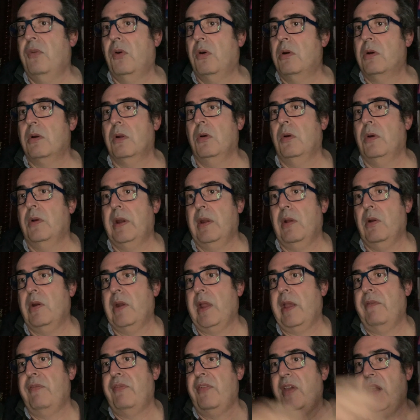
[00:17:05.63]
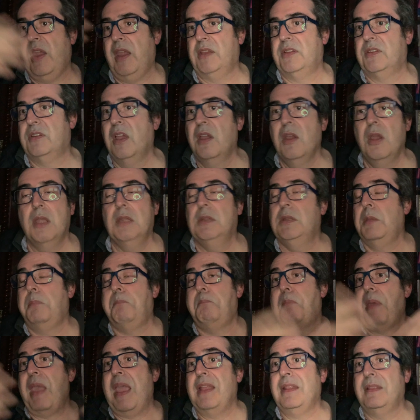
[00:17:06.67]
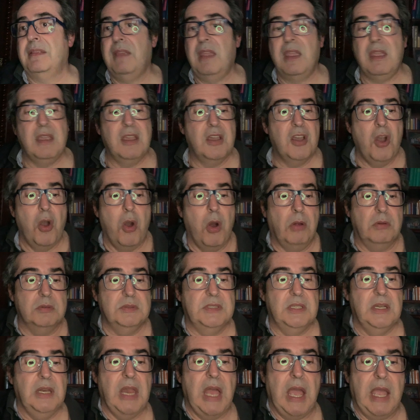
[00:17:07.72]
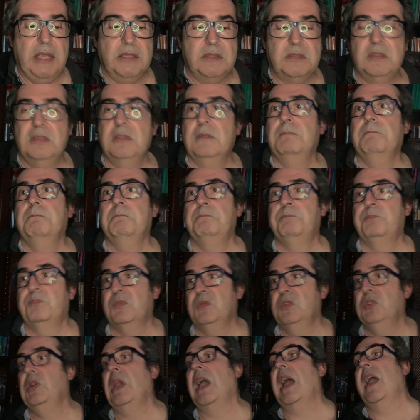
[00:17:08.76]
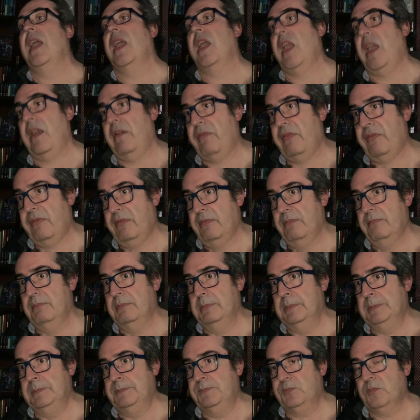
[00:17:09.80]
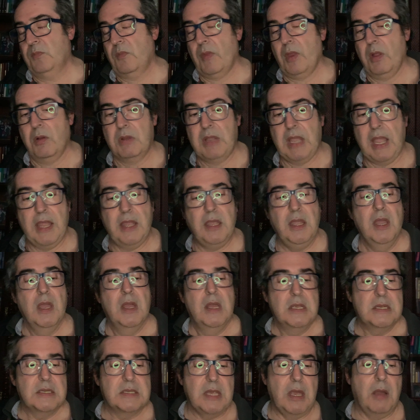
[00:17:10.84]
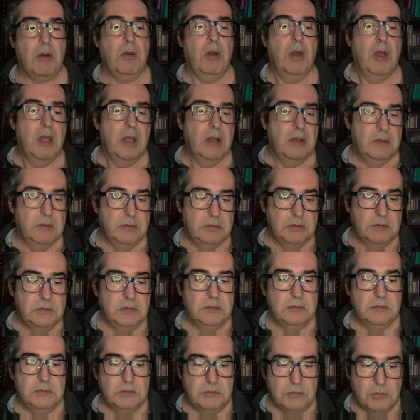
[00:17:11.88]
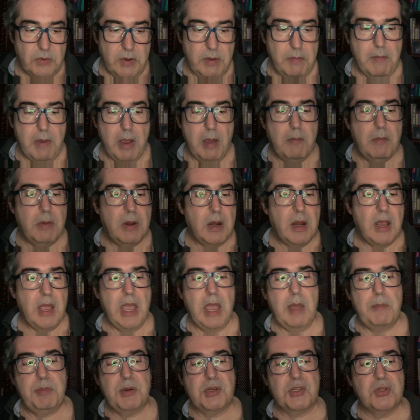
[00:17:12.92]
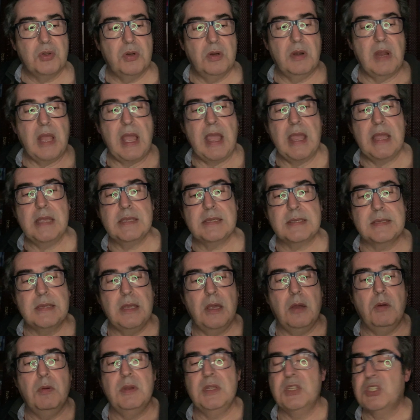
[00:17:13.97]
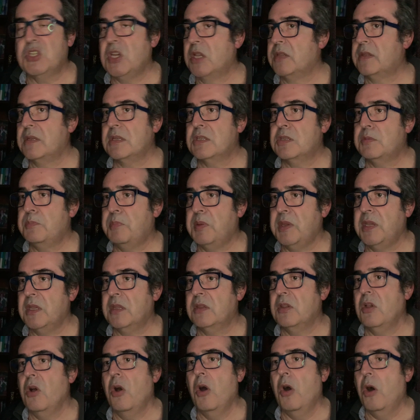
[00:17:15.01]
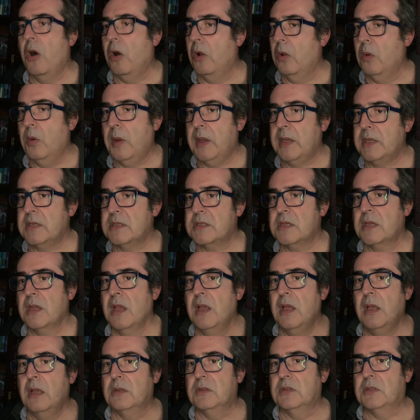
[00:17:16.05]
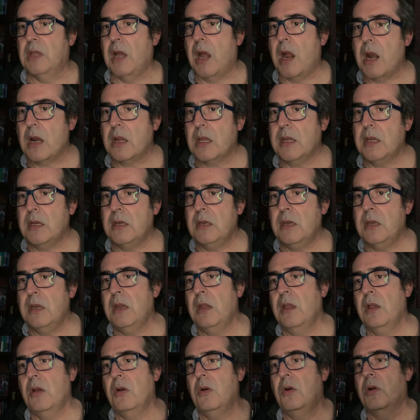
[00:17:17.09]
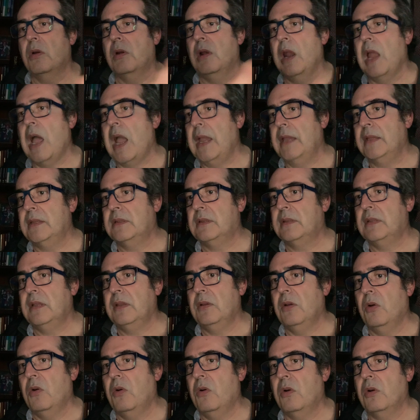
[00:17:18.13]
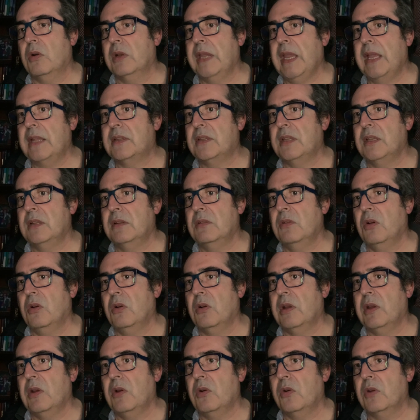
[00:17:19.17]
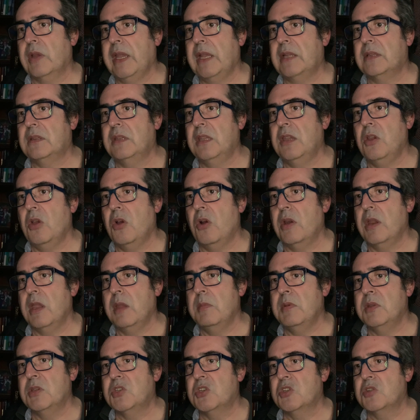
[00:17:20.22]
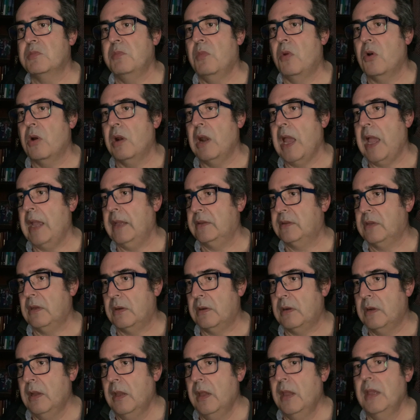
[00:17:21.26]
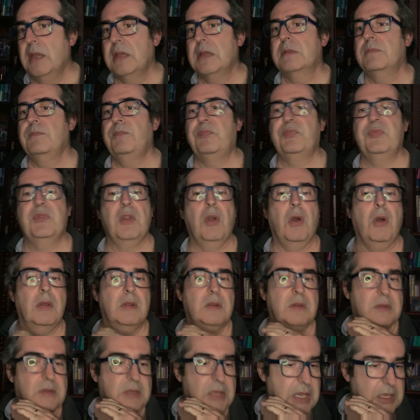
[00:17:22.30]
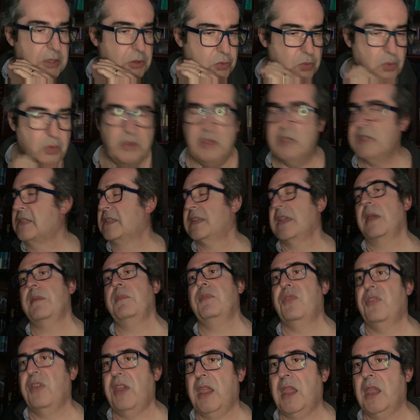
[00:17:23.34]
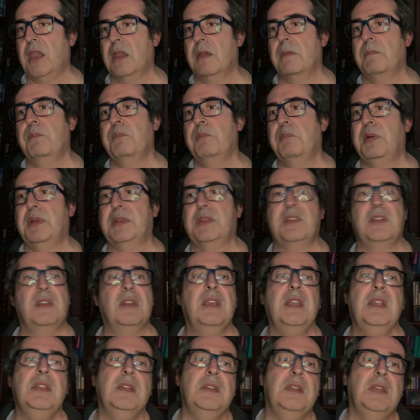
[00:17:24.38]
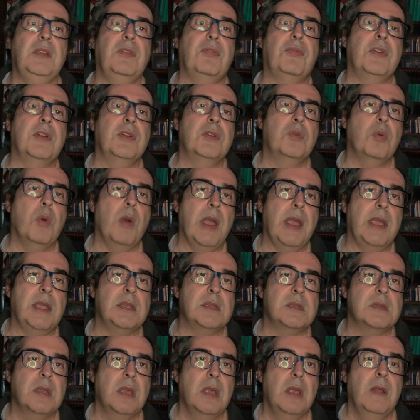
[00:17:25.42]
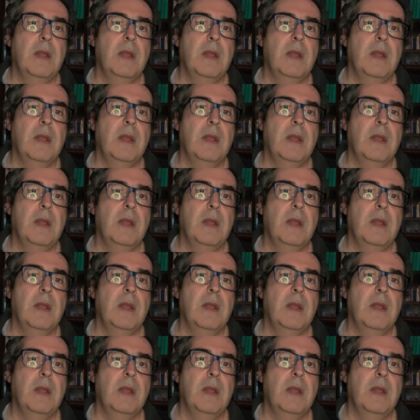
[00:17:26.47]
or f8 depending on the light I have. Okay, so remember, aperture, ISO, and shutter speed always darken or light or get your images more lighter. They do the same thing, but in different ways,